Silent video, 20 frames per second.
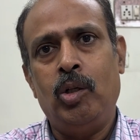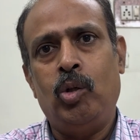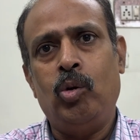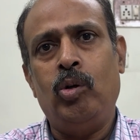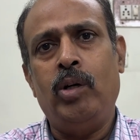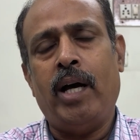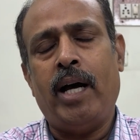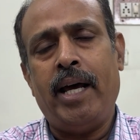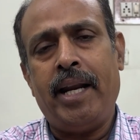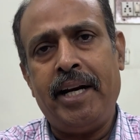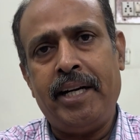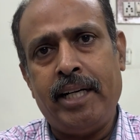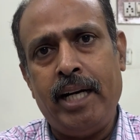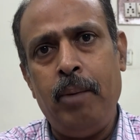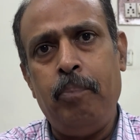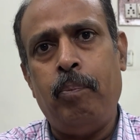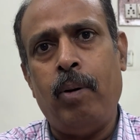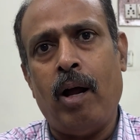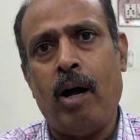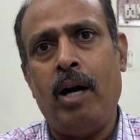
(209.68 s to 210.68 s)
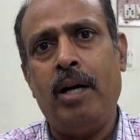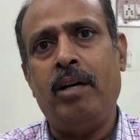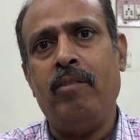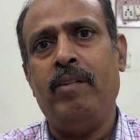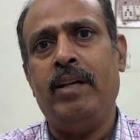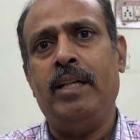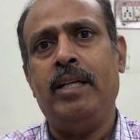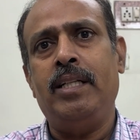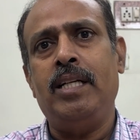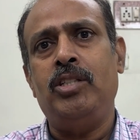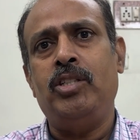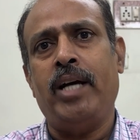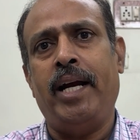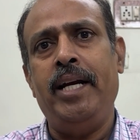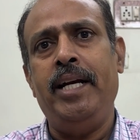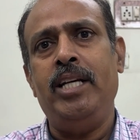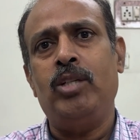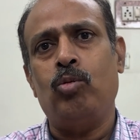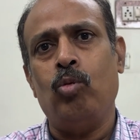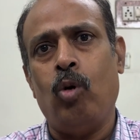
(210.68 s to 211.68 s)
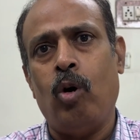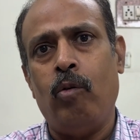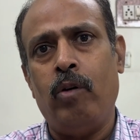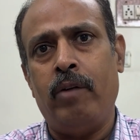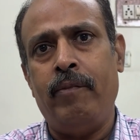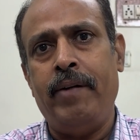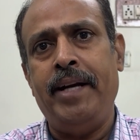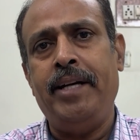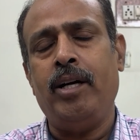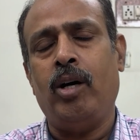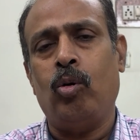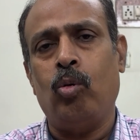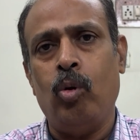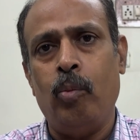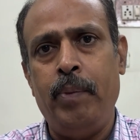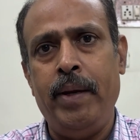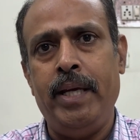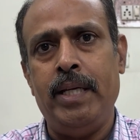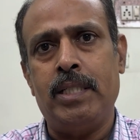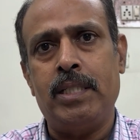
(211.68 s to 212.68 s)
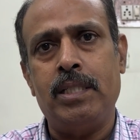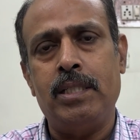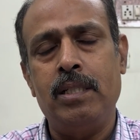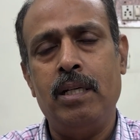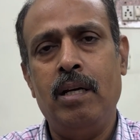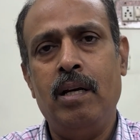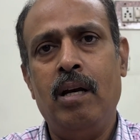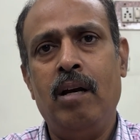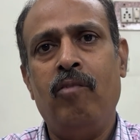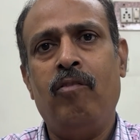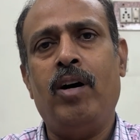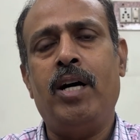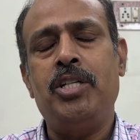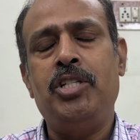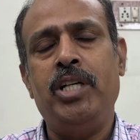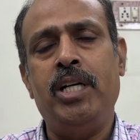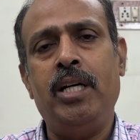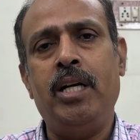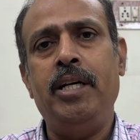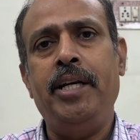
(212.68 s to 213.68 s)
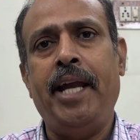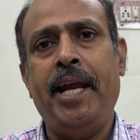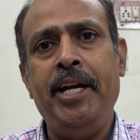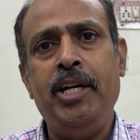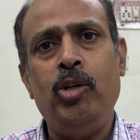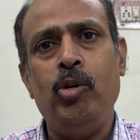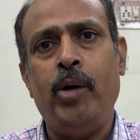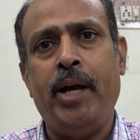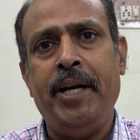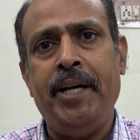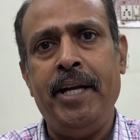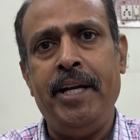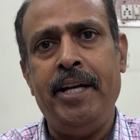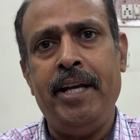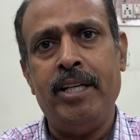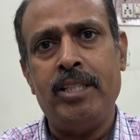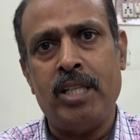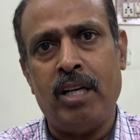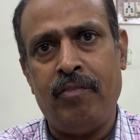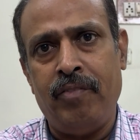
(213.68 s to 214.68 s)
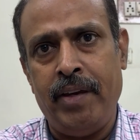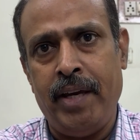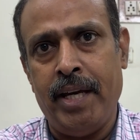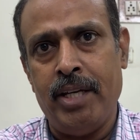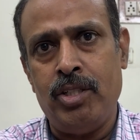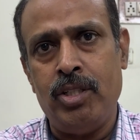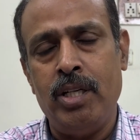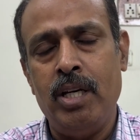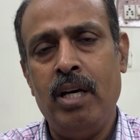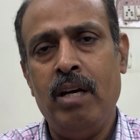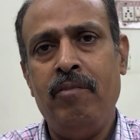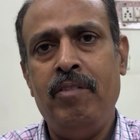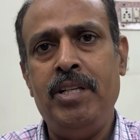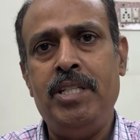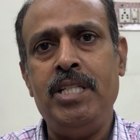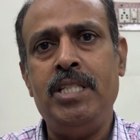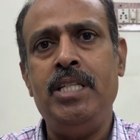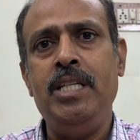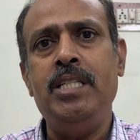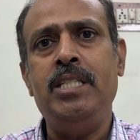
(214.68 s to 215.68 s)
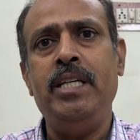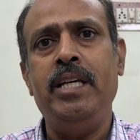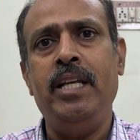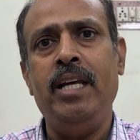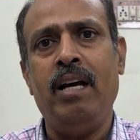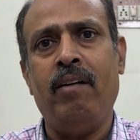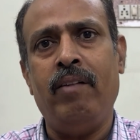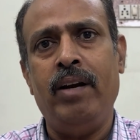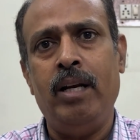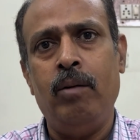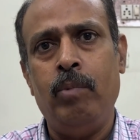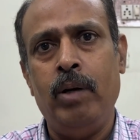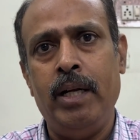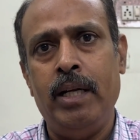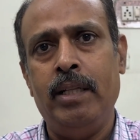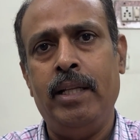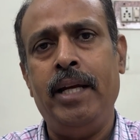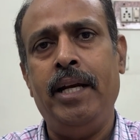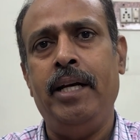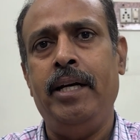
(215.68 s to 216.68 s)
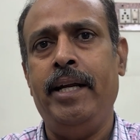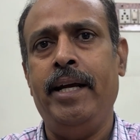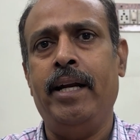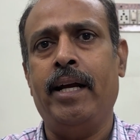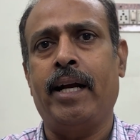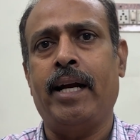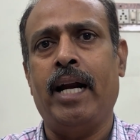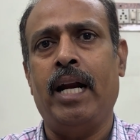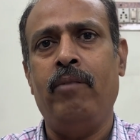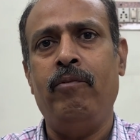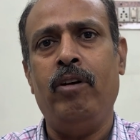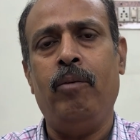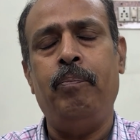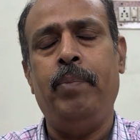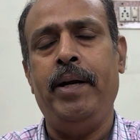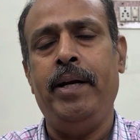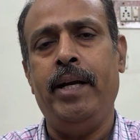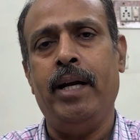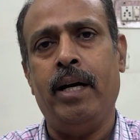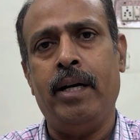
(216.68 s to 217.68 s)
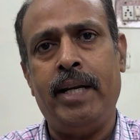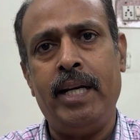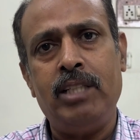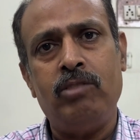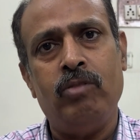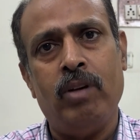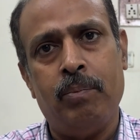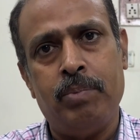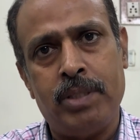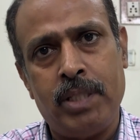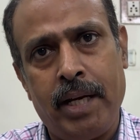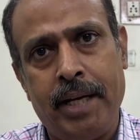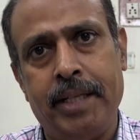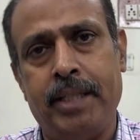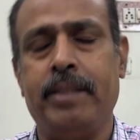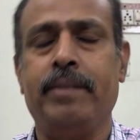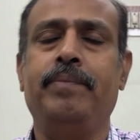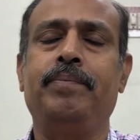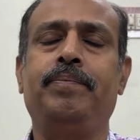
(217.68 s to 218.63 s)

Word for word: to directly plot whether the child is overweight or obese for children 8 to 18 years of age, which is easily available in the Indian Academy of Pediatrics website.